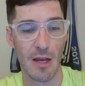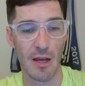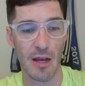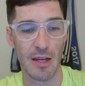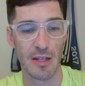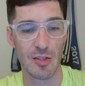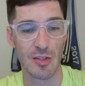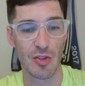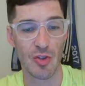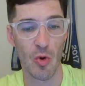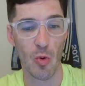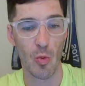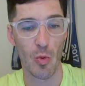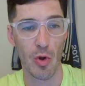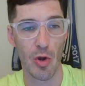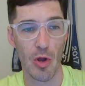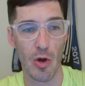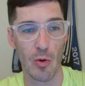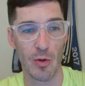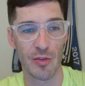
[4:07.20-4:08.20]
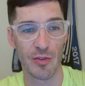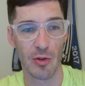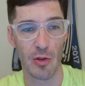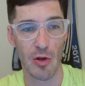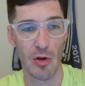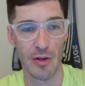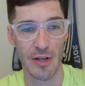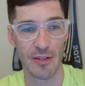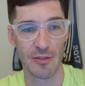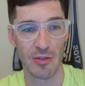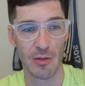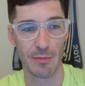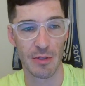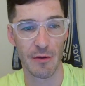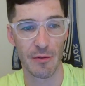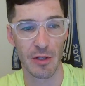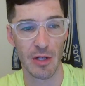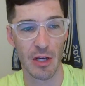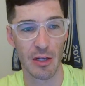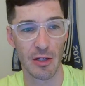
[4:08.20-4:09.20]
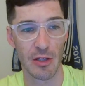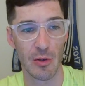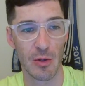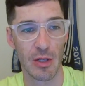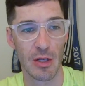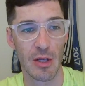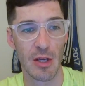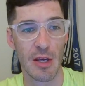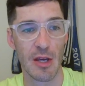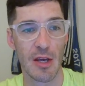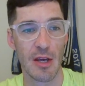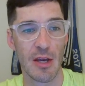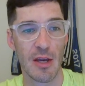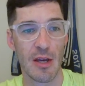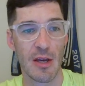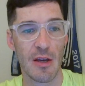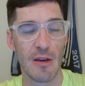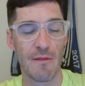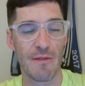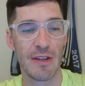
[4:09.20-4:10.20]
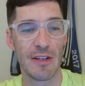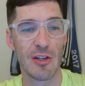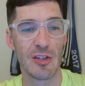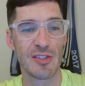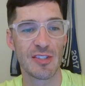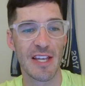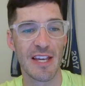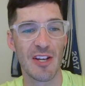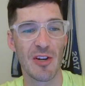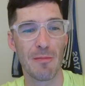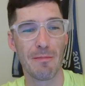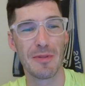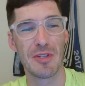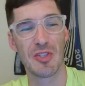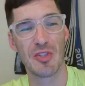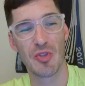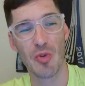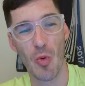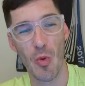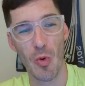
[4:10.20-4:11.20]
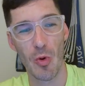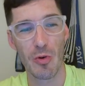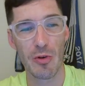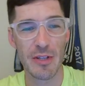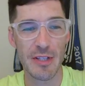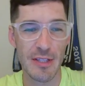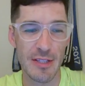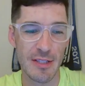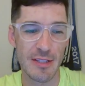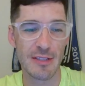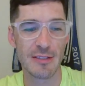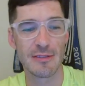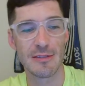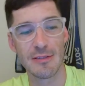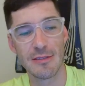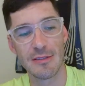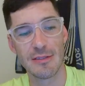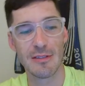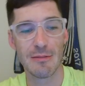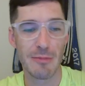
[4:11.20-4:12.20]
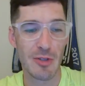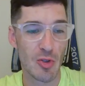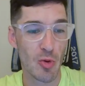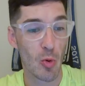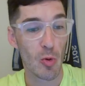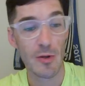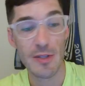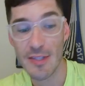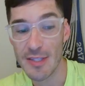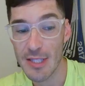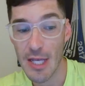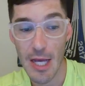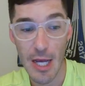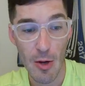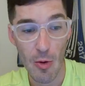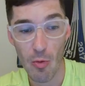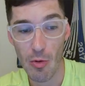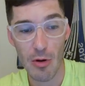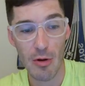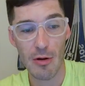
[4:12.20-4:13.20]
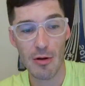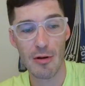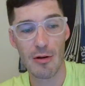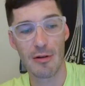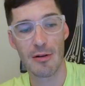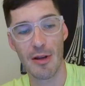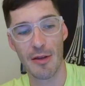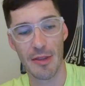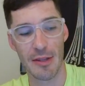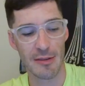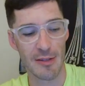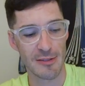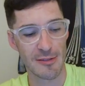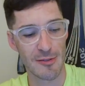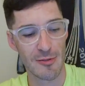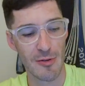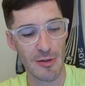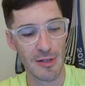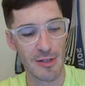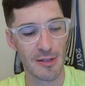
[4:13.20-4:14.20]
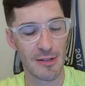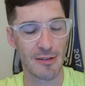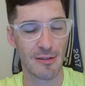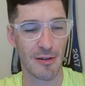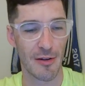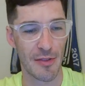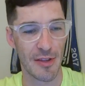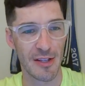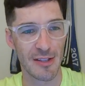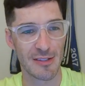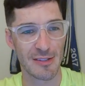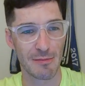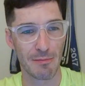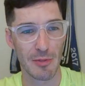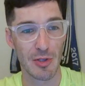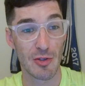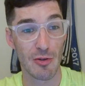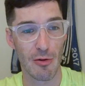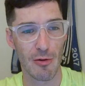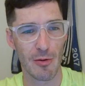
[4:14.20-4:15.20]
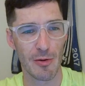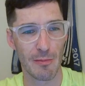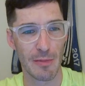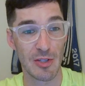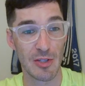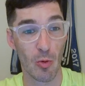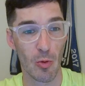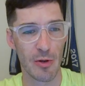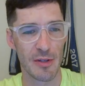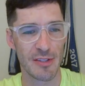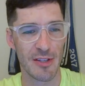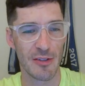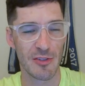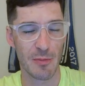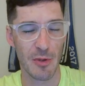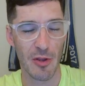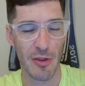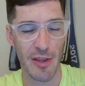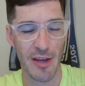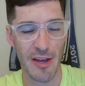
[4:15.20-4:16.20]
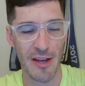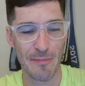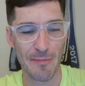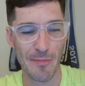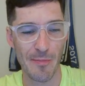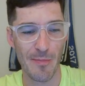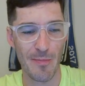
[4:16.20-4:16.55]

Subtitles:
I don't know, and it's a long answer. I'm definitely not going to know it. Figure skater Midori, Midori sour. I think that's a drink. I think it's Midori is how you spell that.